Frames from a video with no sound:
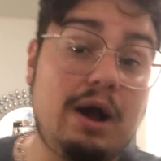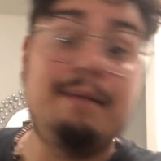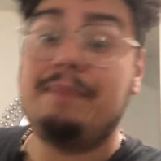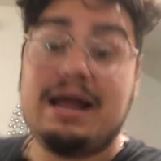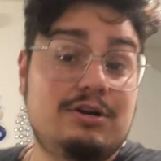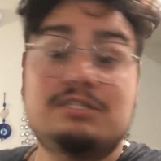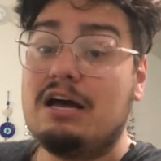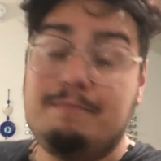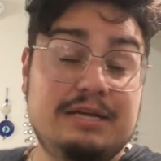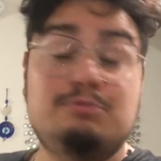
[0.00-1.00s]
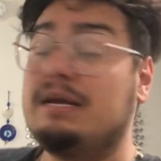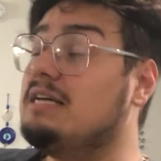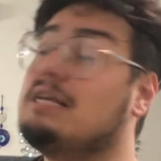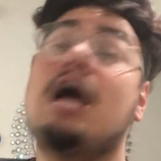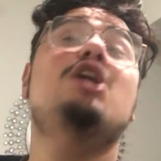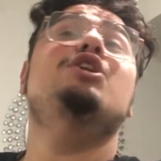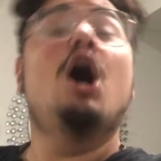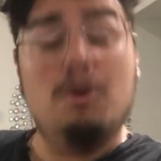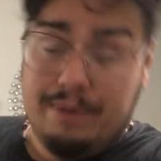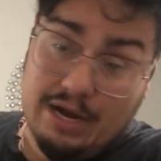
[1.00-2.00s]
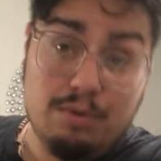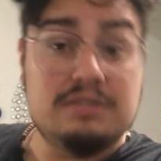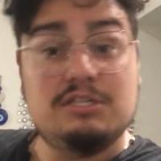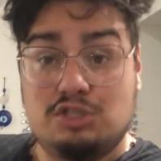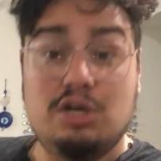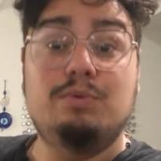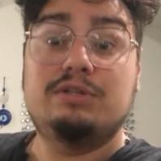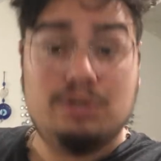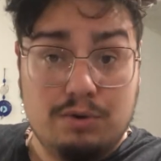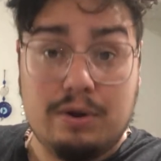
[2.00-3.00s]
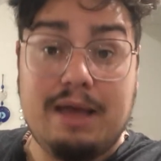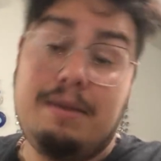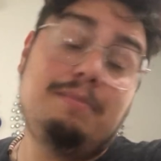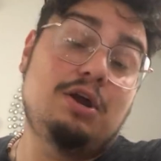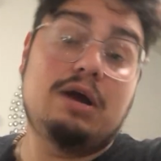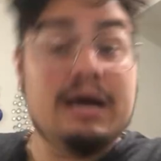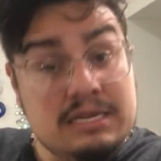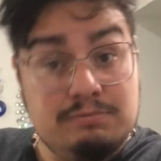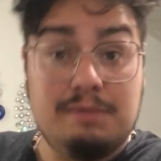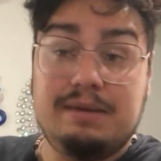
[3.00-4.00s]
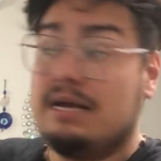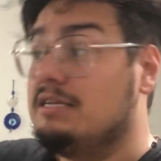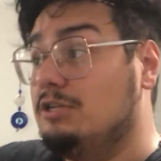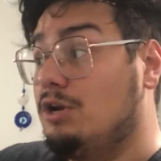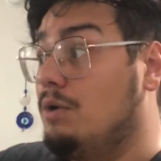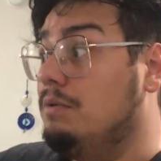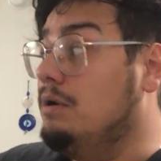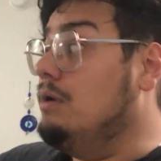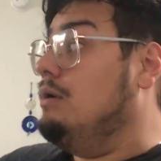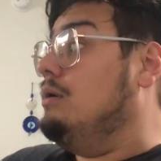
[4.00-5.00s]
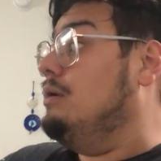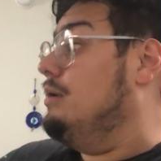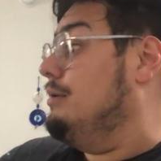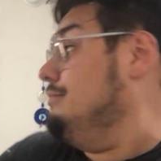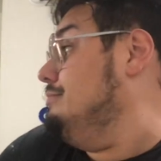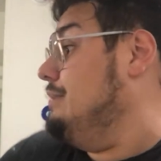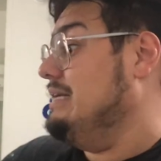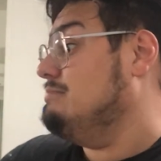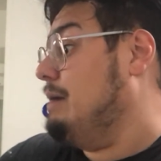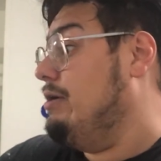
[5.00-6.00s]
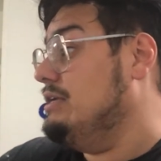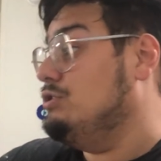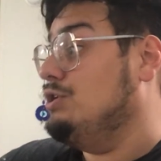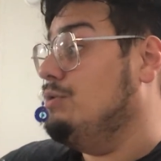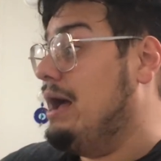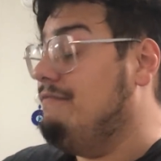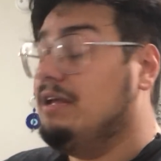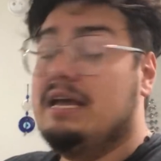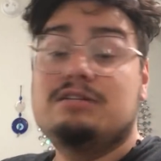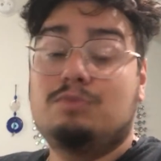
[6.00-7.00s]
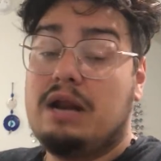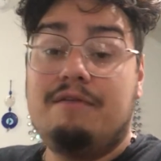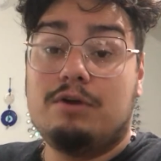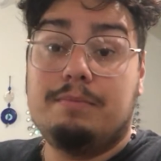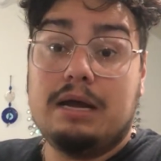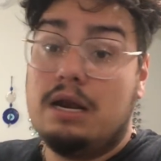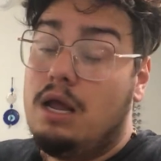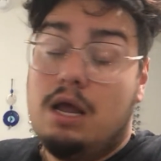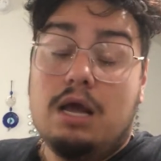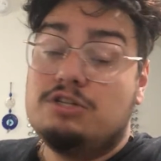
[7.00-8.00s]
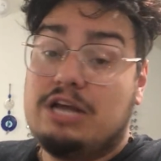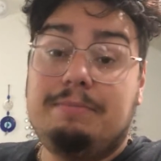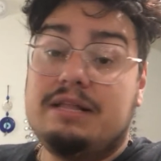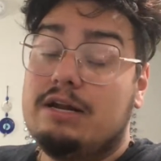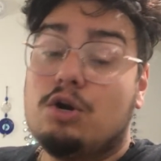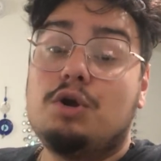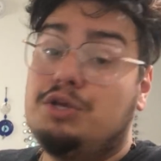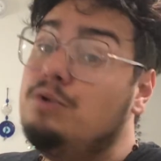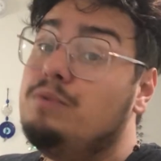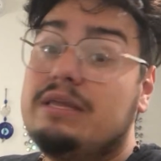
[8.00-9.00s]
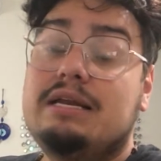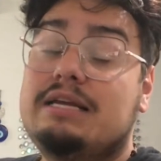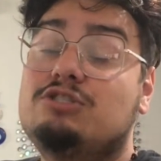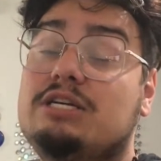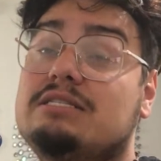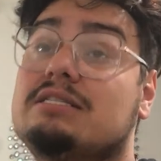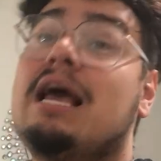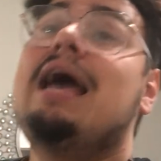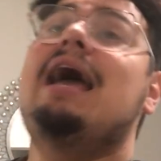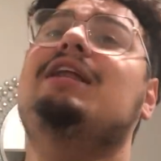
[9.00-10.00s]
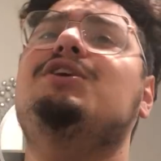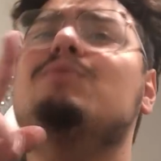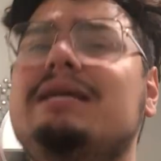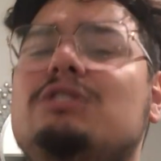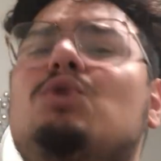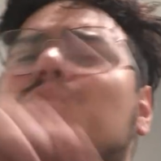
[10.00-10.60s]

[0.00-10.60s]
wine by yourself, bitch, because nobody wants to chill with you, okay? Maybe your husband, because, you know, he's married to you and you have kids or whatever. But Jamie Lynn, girl, you really need Jesus. And you need to